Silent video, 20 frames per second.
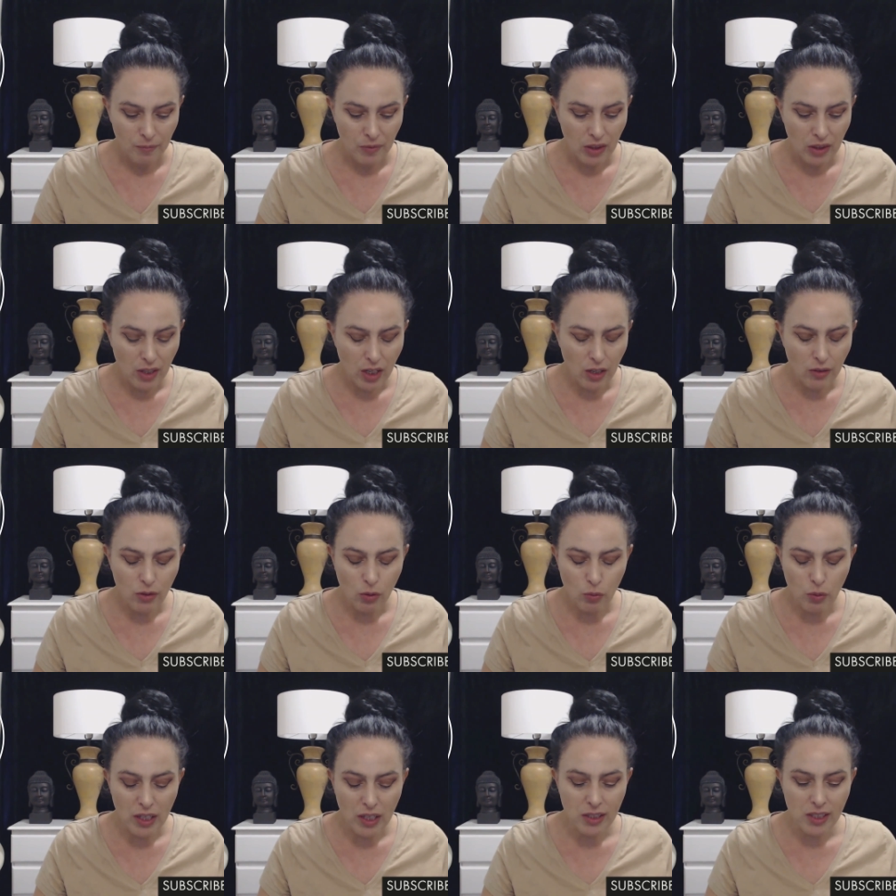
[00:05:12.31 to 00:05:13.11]
The, the
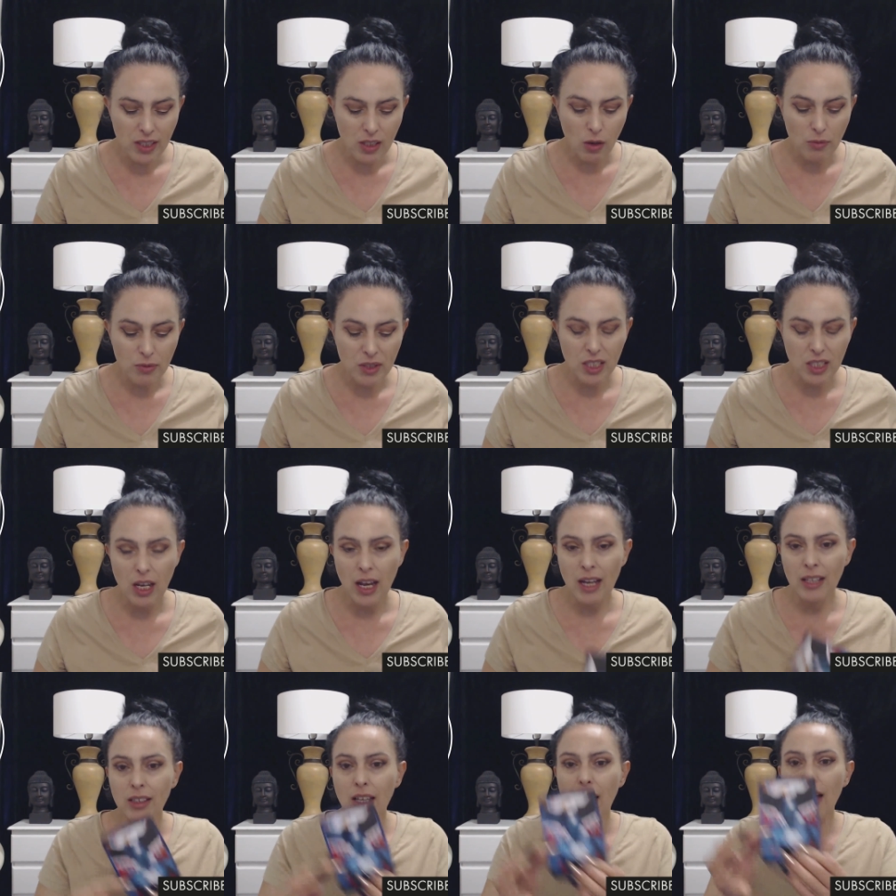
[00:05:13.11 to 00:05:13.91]
reason I'm
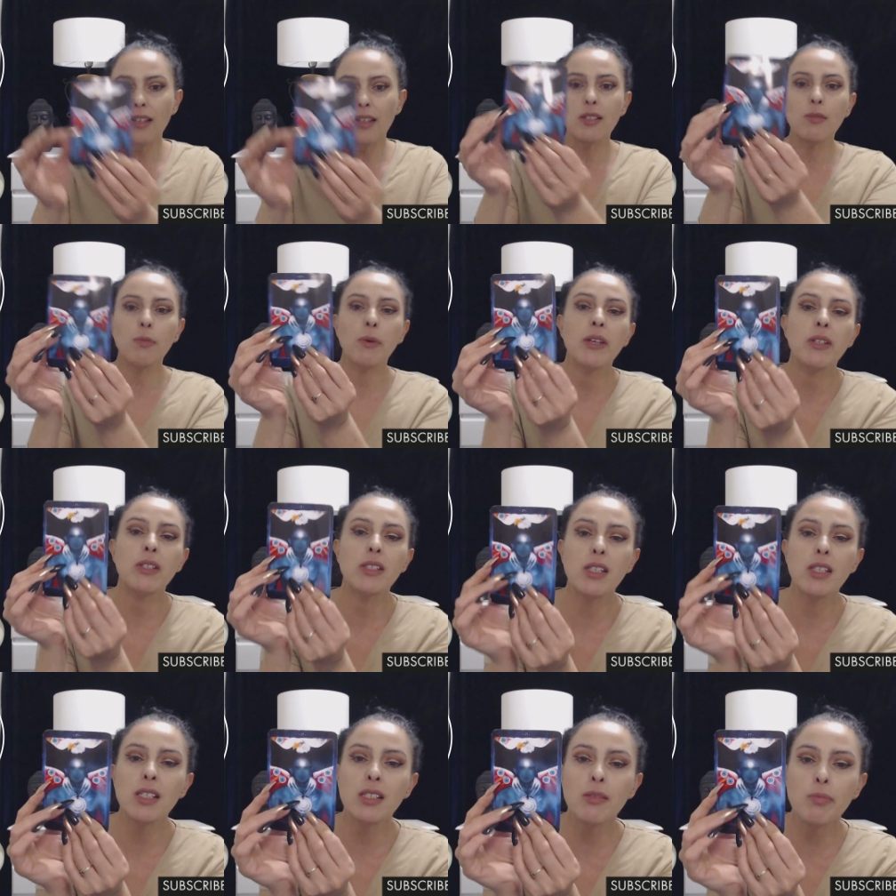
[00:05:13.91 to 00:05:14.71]
saying that is because
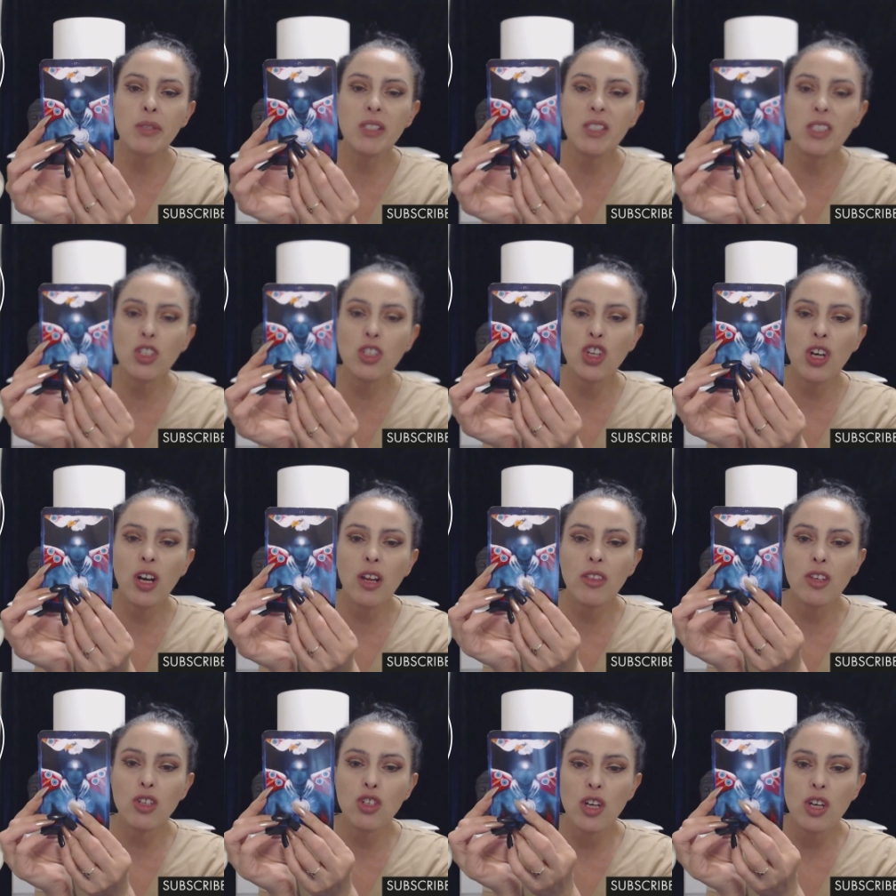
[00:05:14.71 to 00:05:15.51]
this position
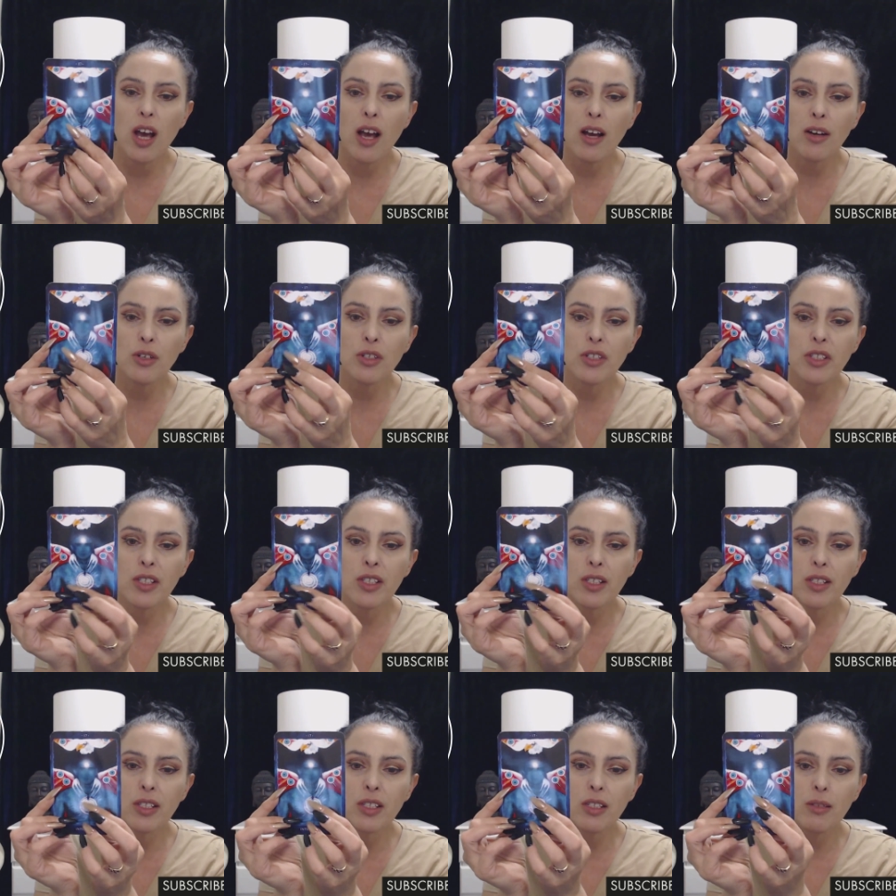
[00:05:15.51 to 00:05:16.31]
in the chakra
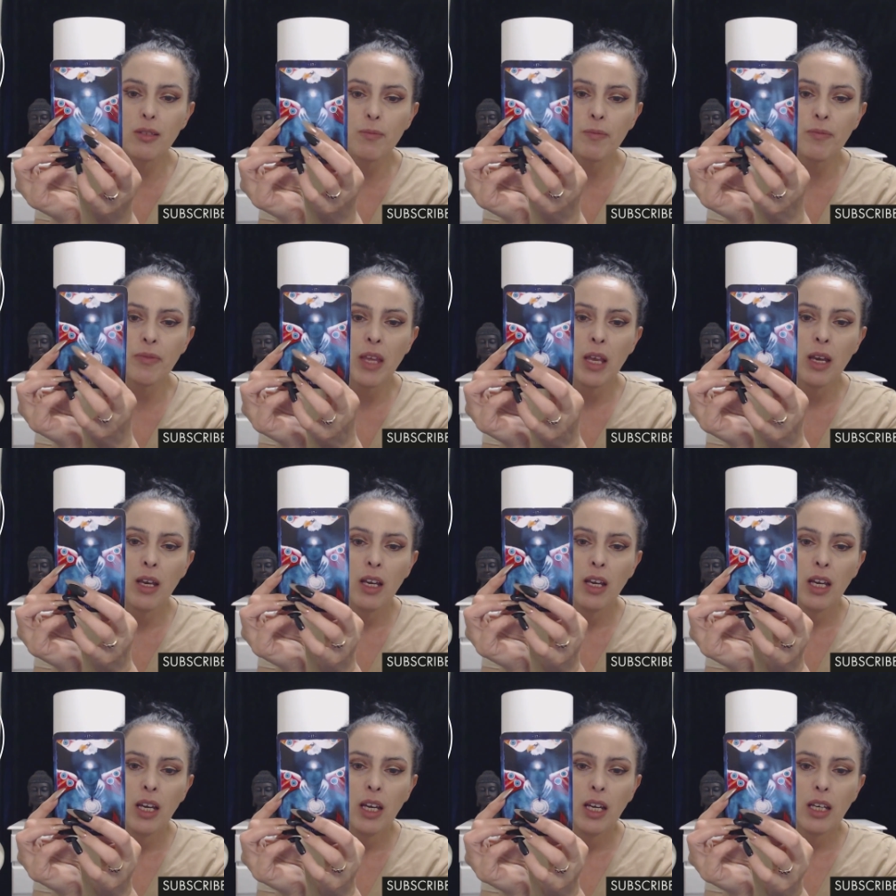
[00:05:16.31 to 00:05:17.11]
system
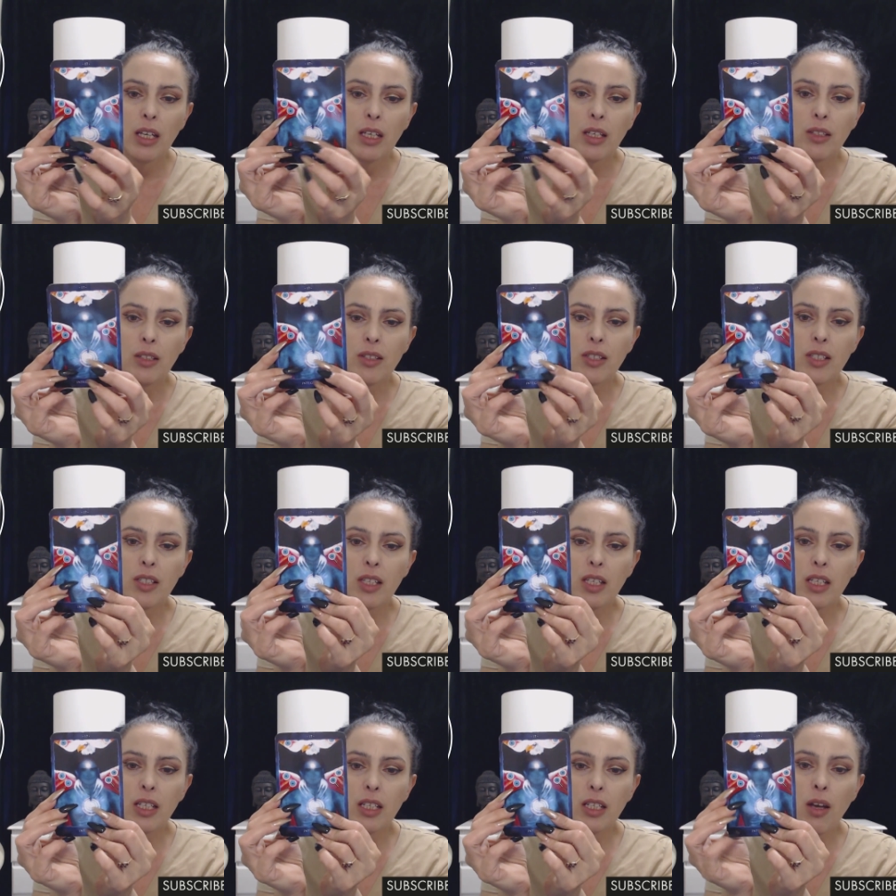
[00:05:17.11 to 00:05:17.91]
is
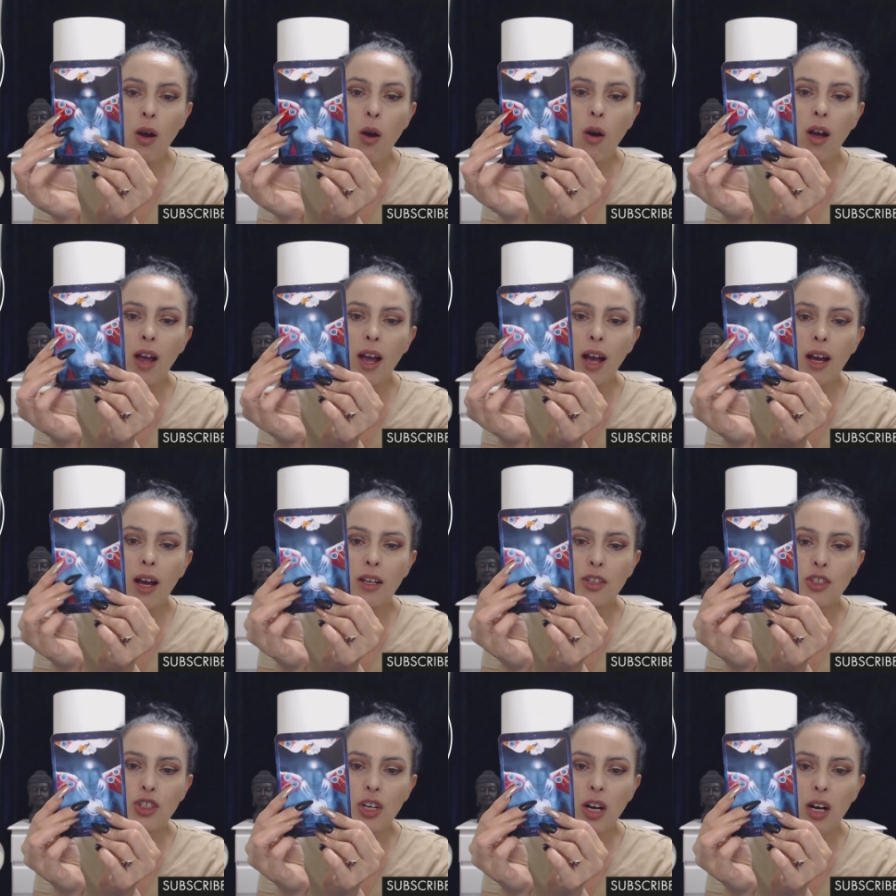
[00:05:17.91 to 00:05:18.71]
the higher
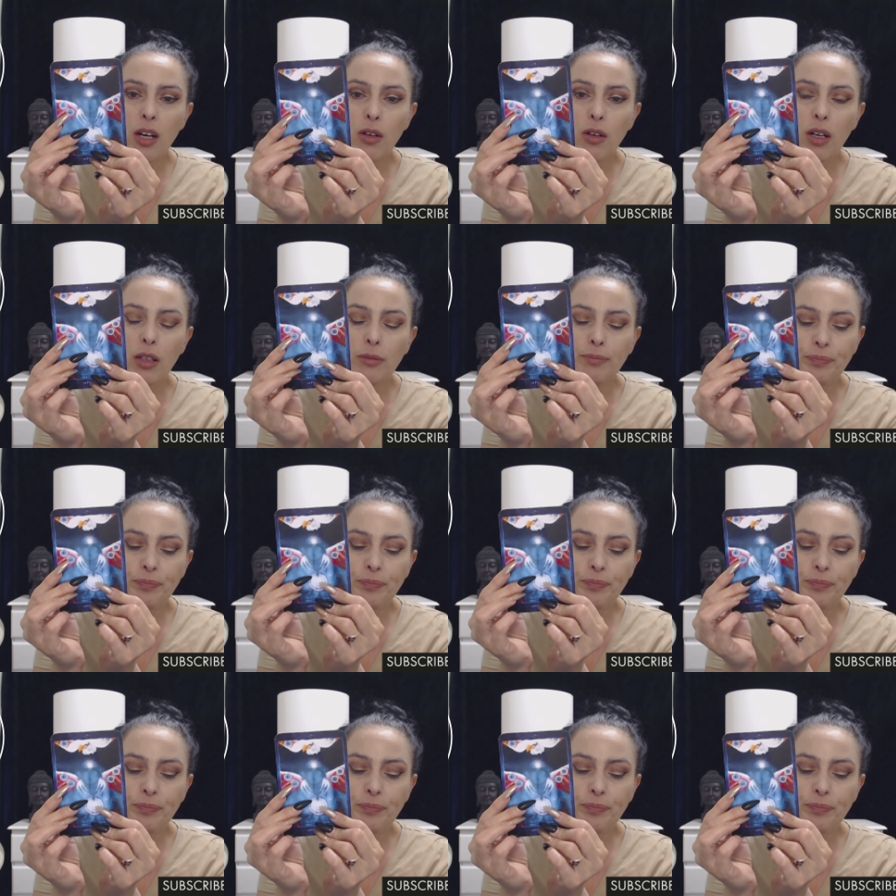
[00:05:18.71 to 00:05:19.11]
heart chakra.